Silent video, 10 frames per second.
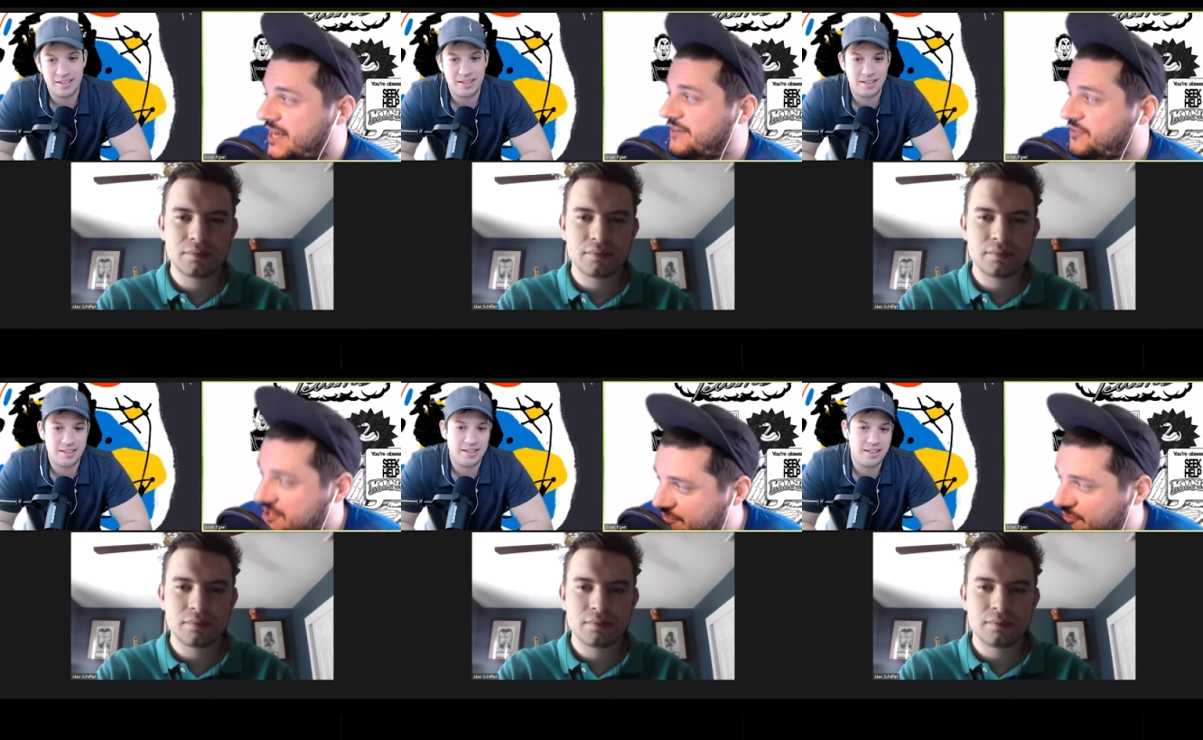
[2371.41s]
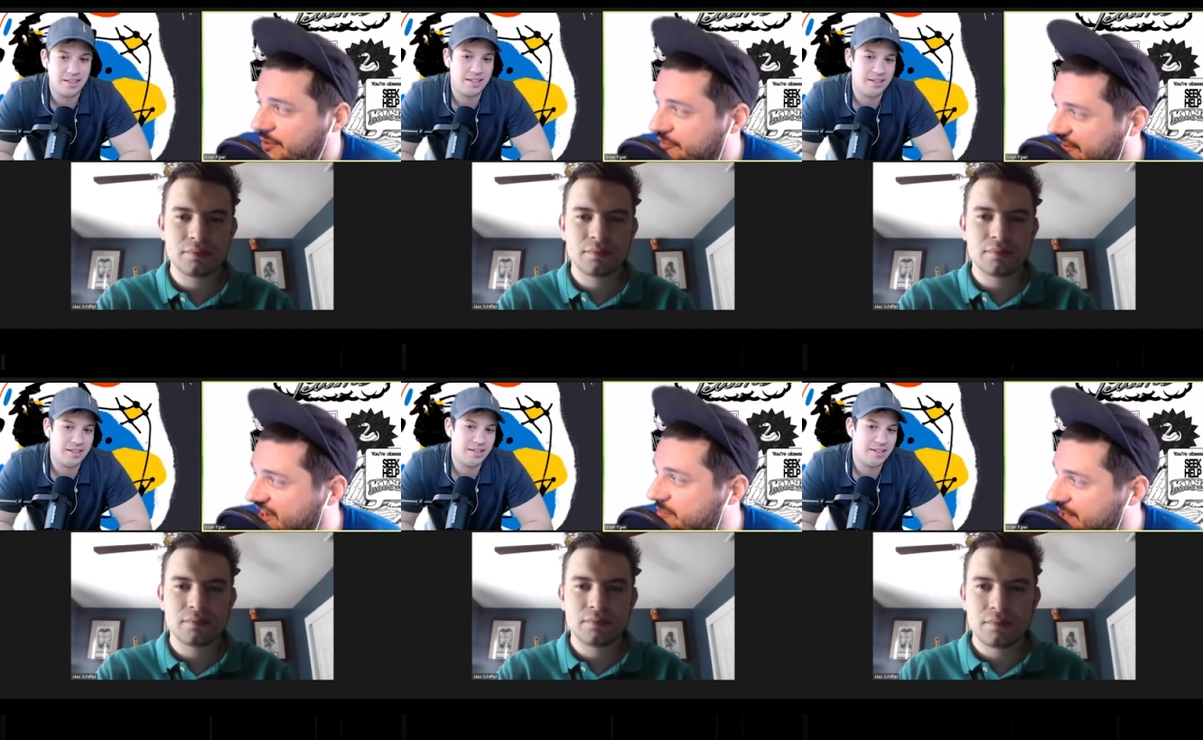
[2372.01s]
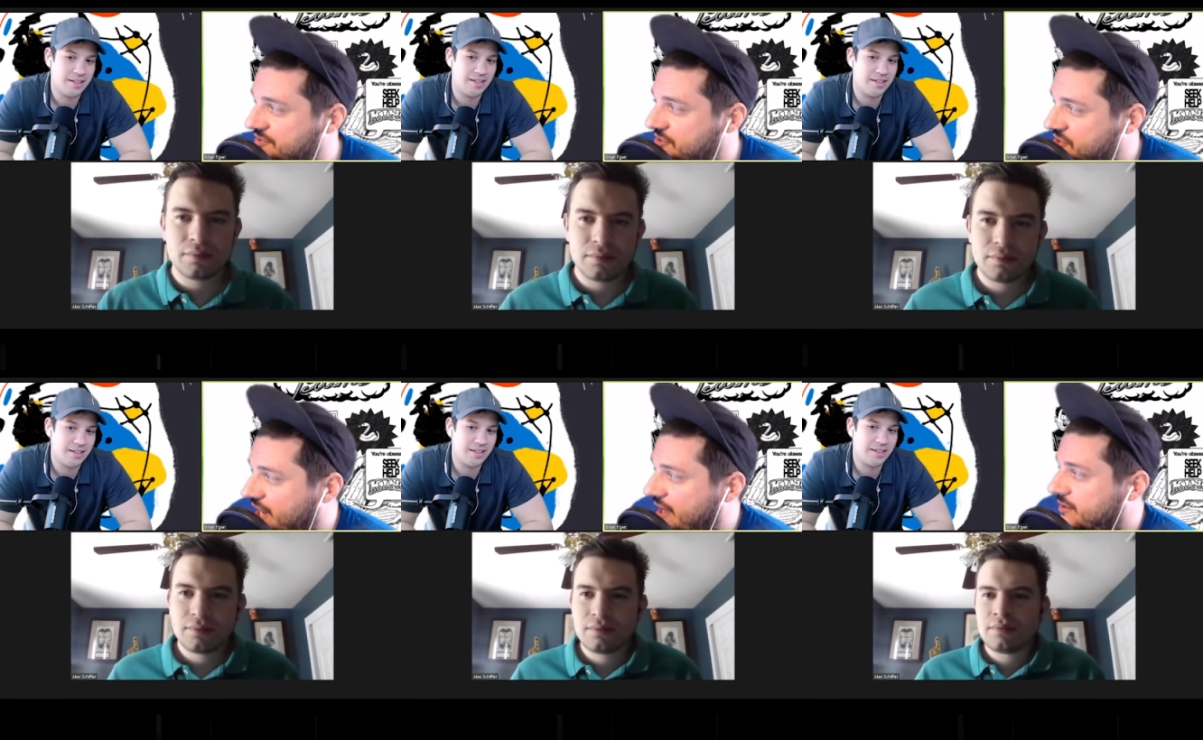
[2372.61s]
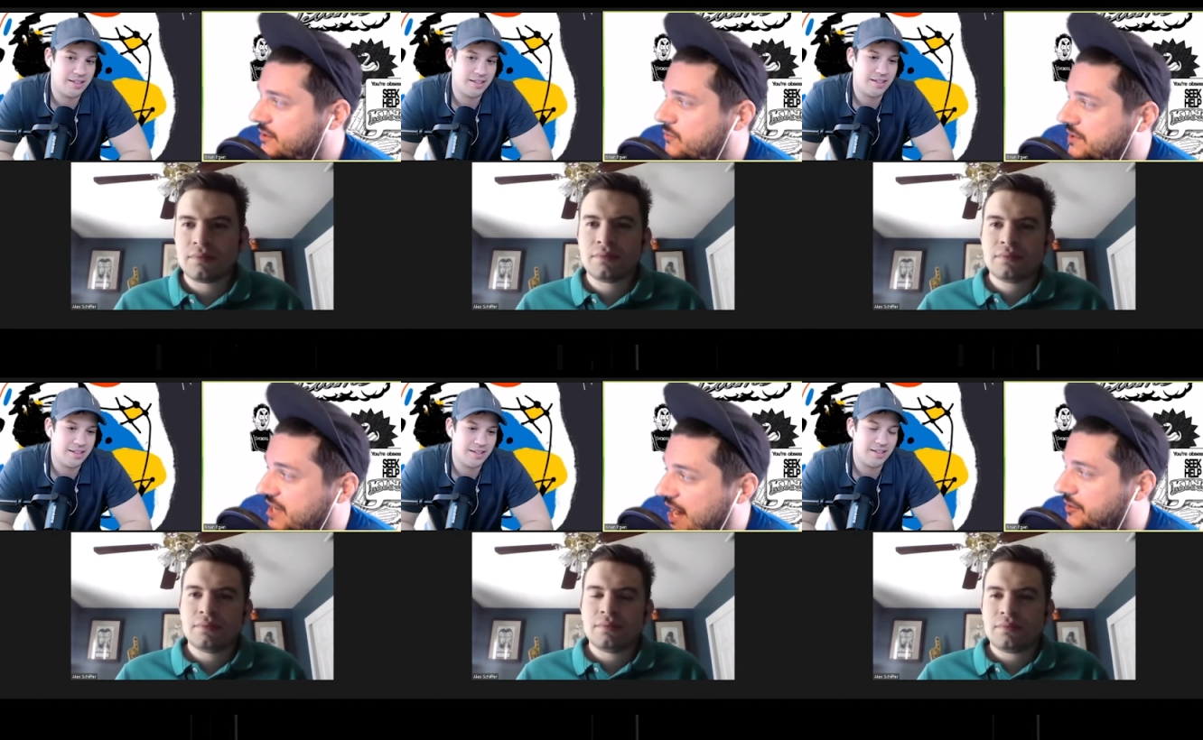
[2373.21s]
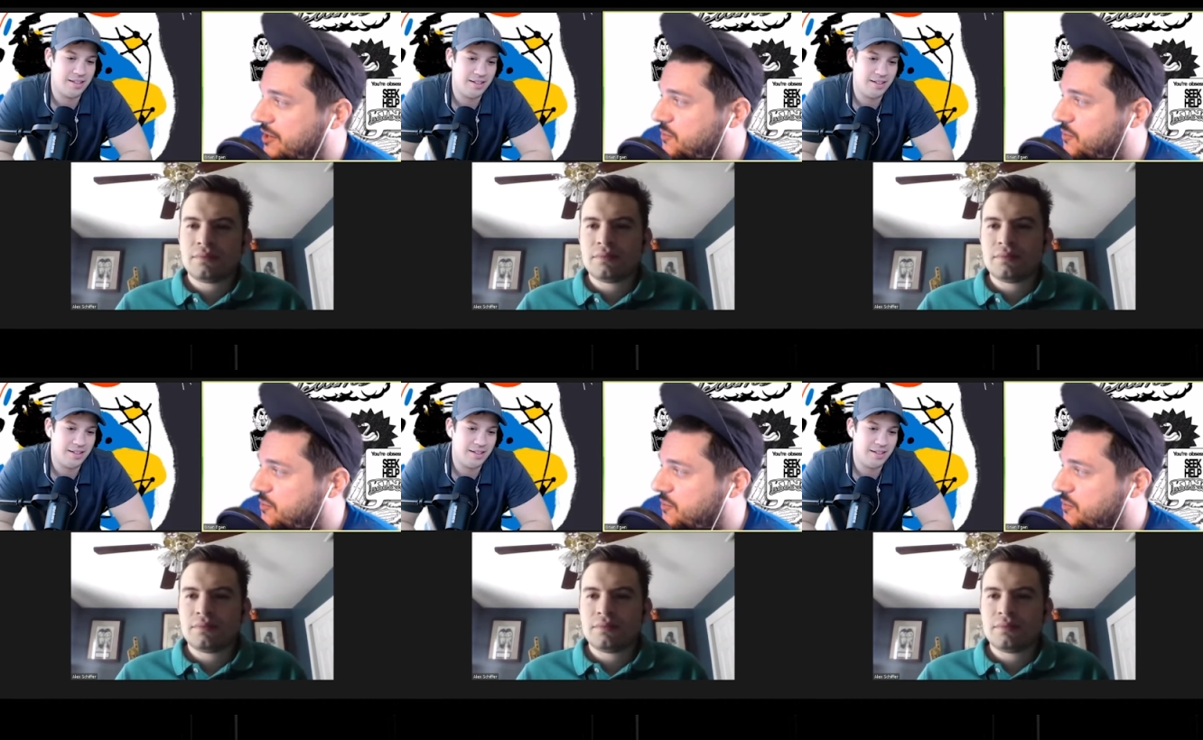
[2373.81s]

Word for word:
Speaker 1: If each of you had five minutes to chat with Kyrie